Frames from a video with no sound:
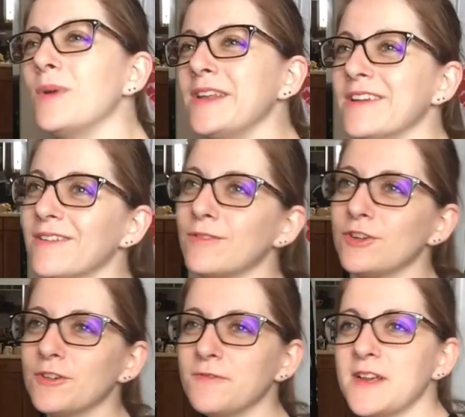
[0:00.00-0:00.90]
when
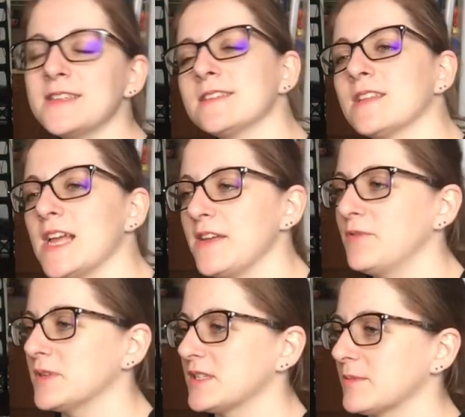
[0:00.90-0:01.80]
you're faced in
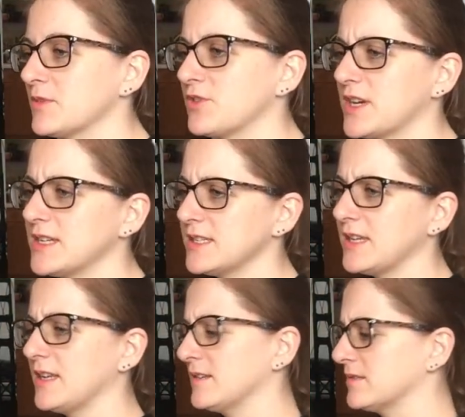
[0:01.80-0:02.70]
life with some
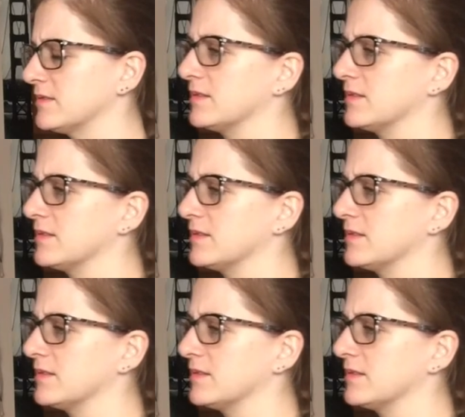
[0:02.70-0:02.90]
crazy,